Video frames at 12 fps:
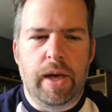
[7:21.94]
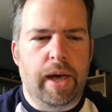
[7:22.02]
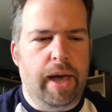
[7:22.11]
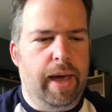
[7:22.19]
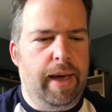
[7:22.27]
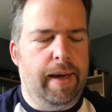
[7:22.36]

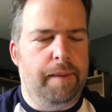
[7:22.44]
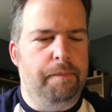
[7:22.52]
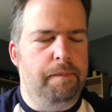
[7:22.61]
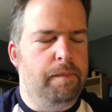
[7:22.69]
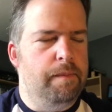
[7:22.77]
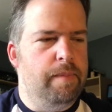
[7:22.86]

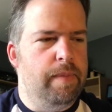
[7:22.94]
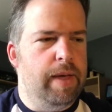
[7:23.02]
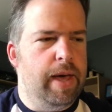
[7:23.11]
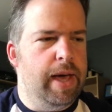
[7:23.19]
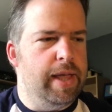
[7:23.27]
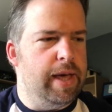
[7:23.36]

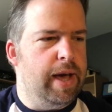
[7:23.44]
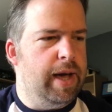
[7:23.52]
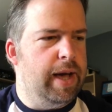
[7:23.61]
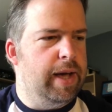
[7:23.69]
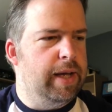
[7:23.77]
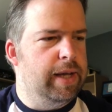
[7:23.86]
is
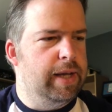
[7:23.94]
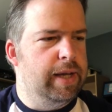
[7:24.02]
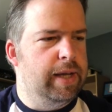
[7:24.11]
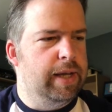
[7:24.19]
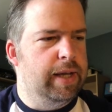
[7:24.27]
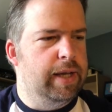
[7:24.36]

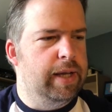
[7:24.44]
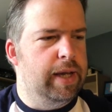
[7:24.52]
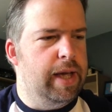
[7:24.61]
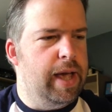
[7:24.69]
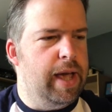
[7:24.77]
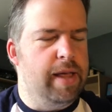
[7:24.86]

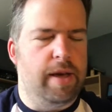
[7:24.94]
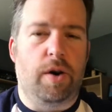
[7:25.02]
it's